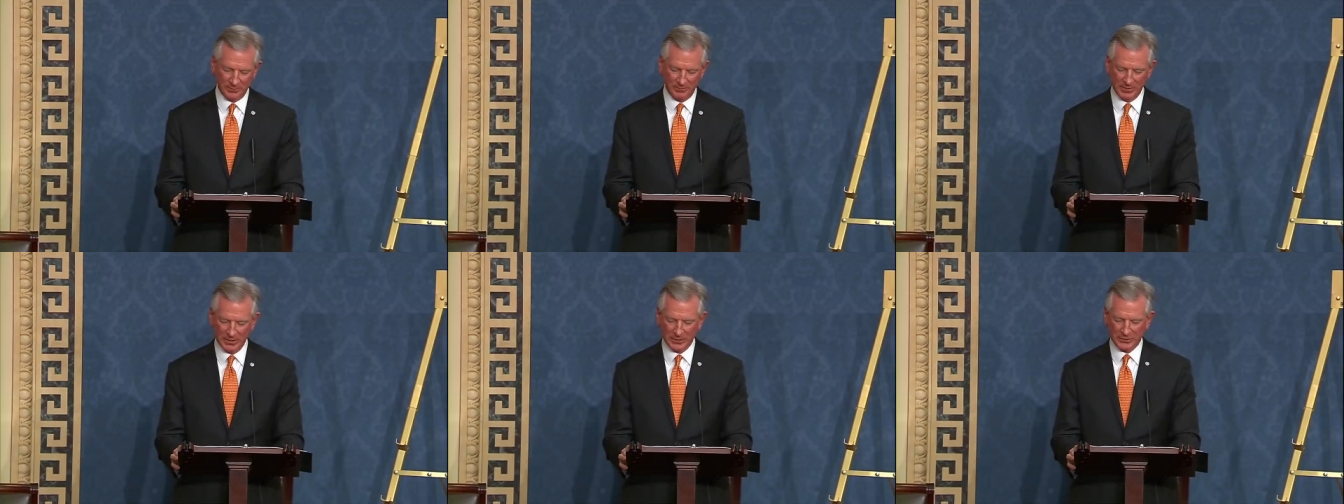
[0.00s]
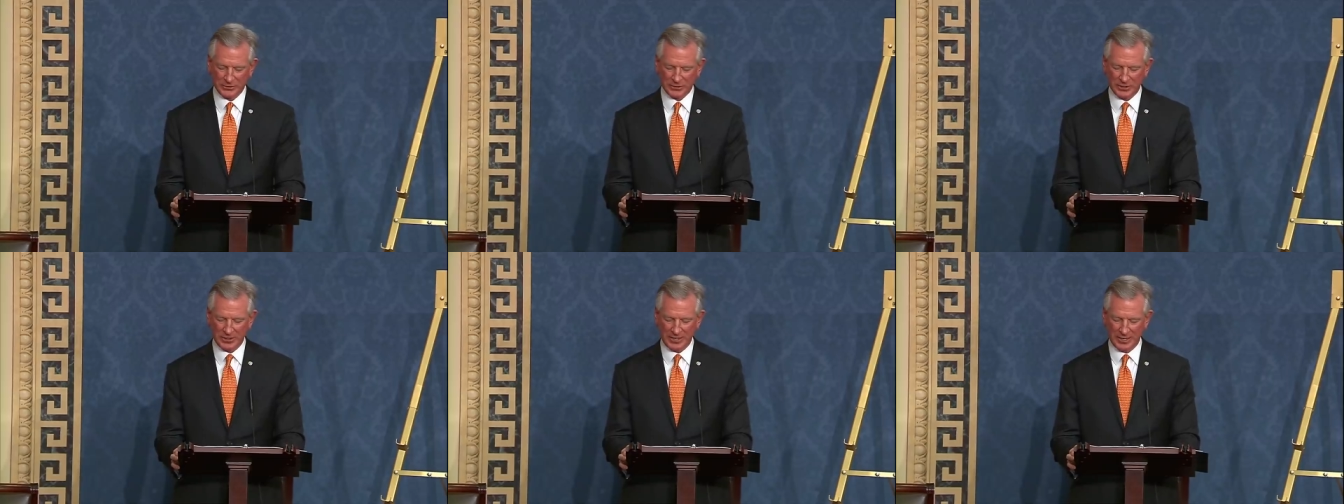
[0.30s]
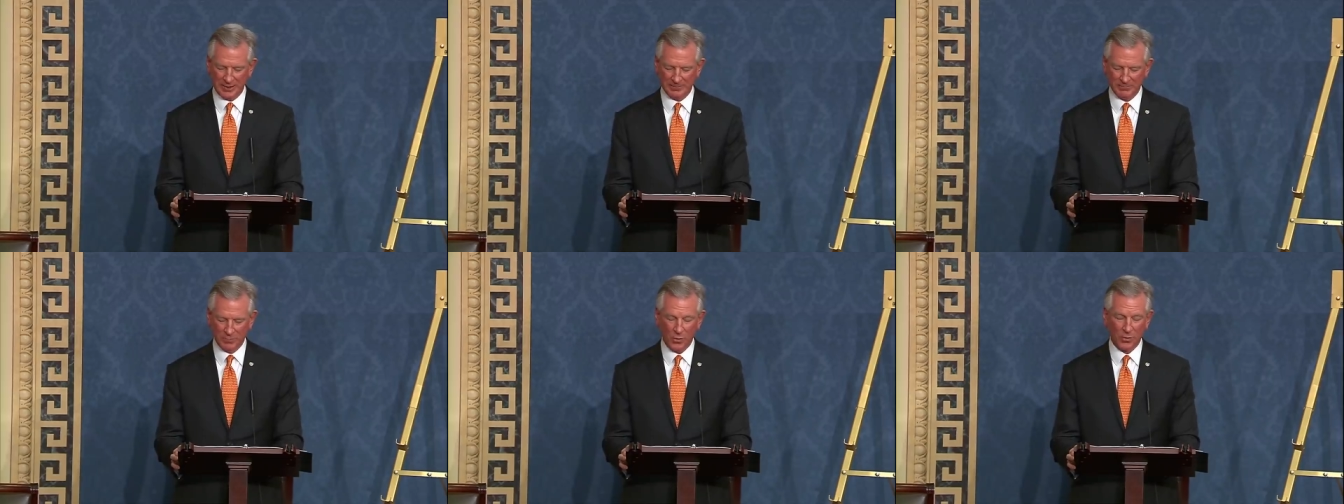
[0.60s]
military
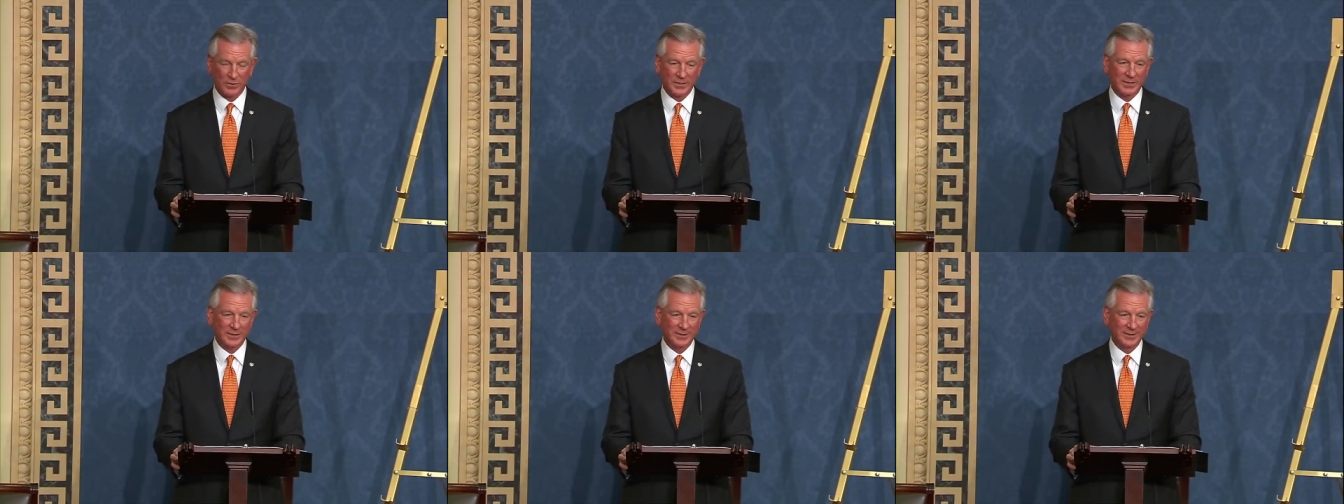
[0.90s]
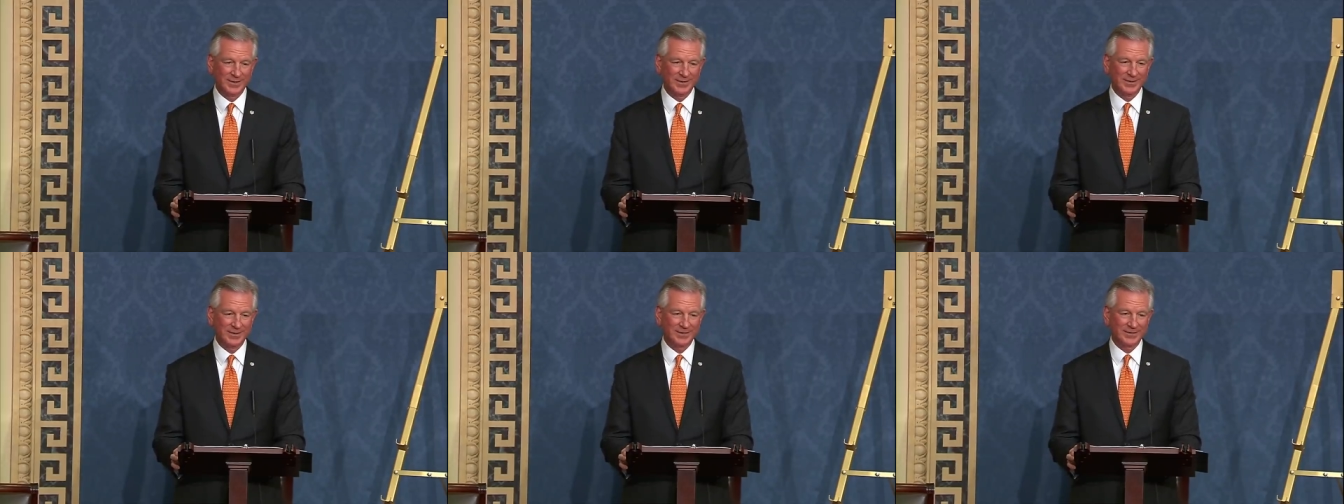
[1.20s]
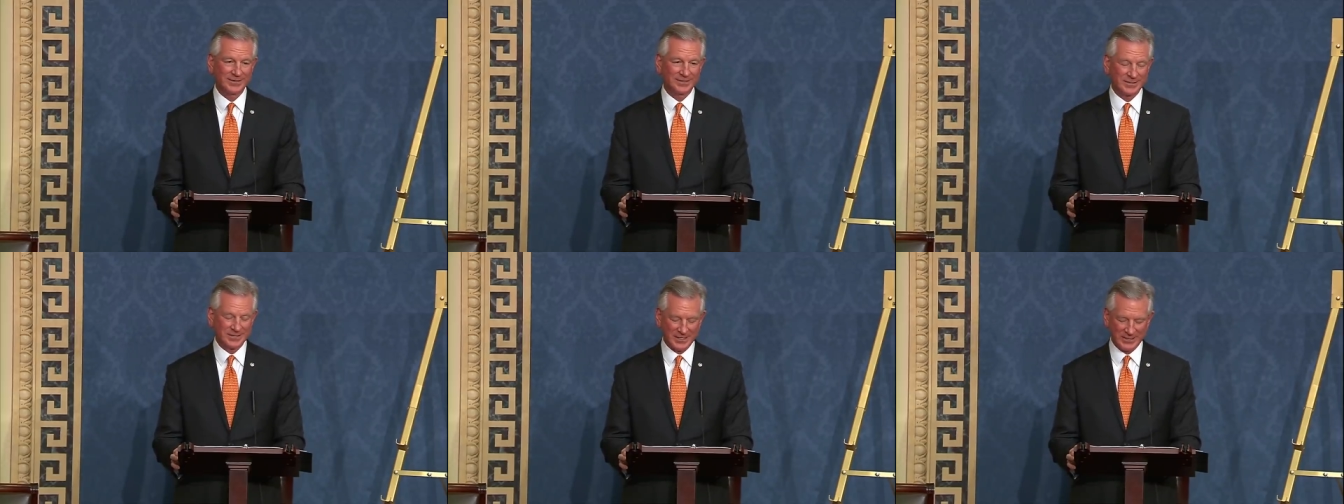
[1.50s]
had more than
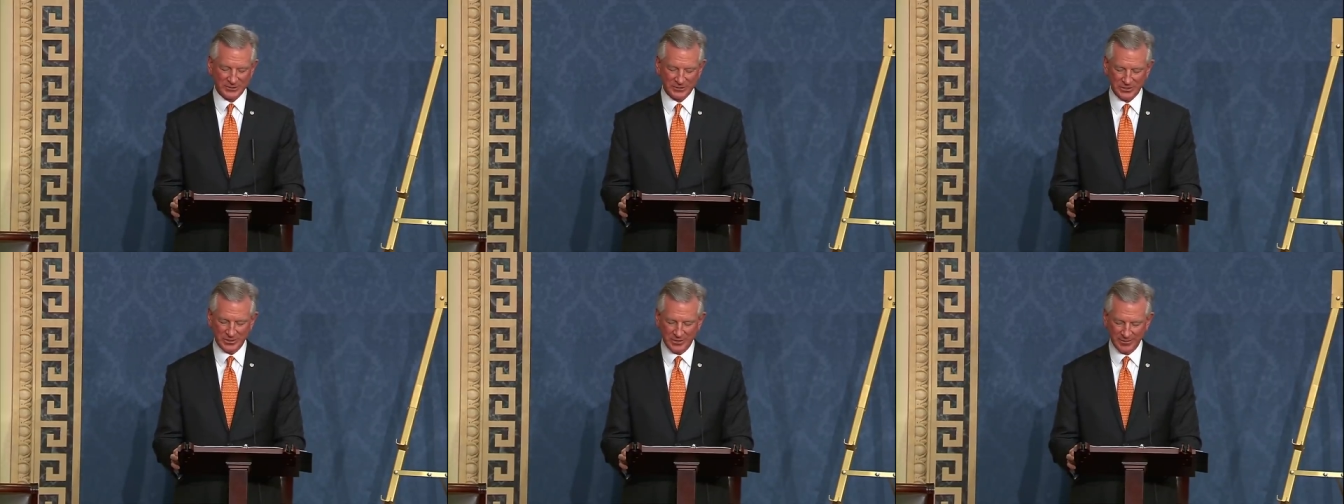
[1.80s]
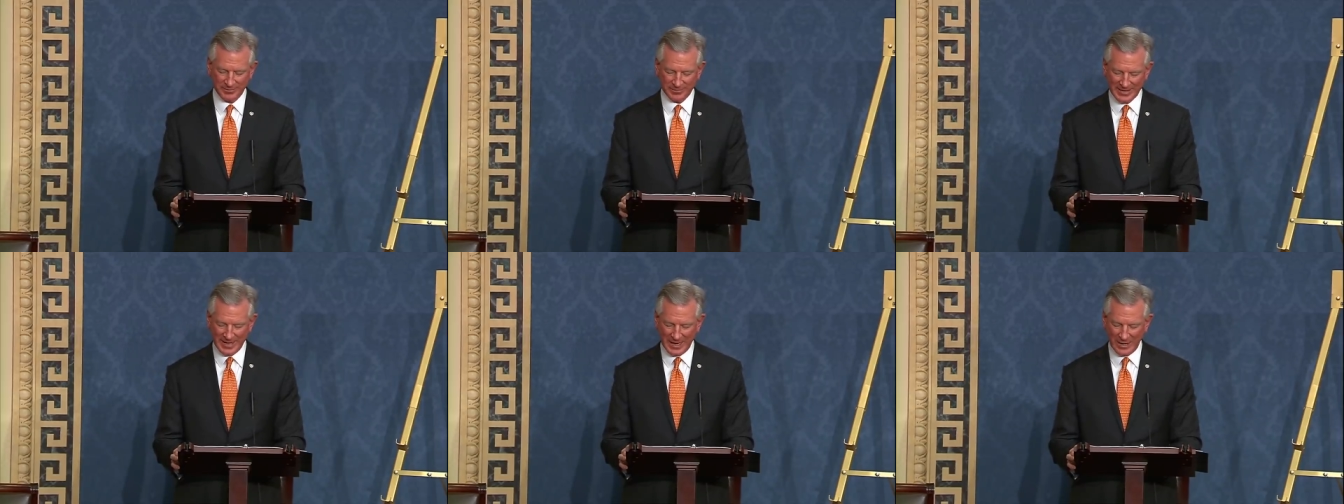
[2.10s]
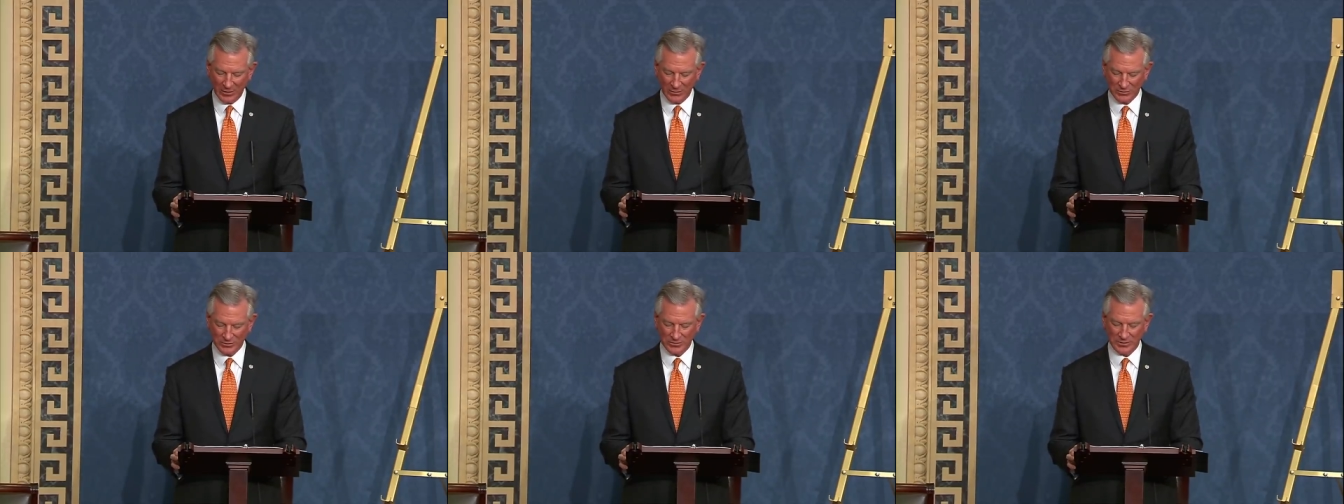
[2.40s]

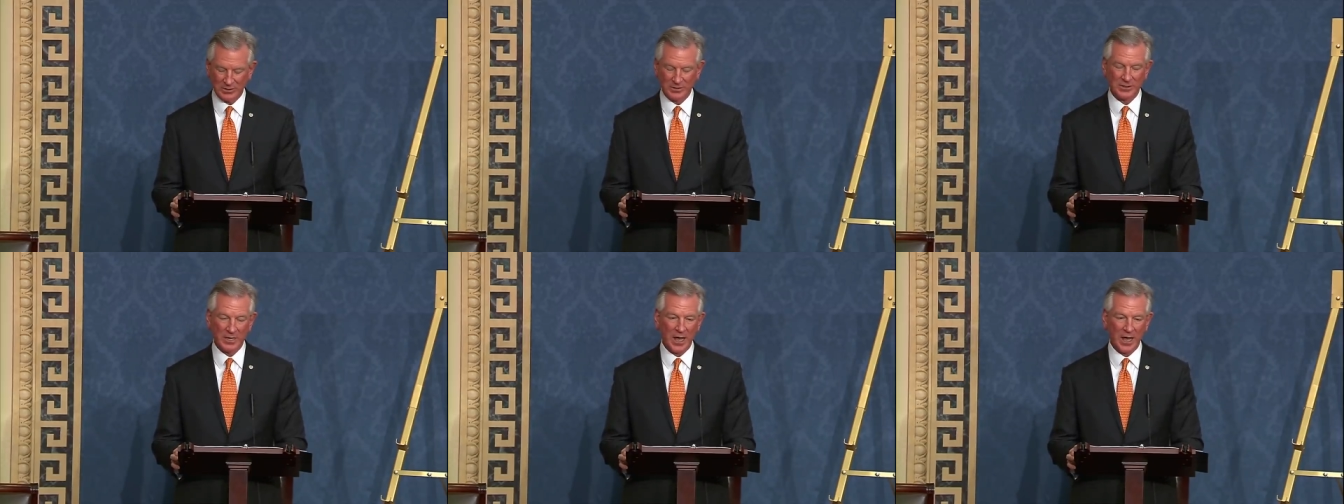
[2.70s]
6,000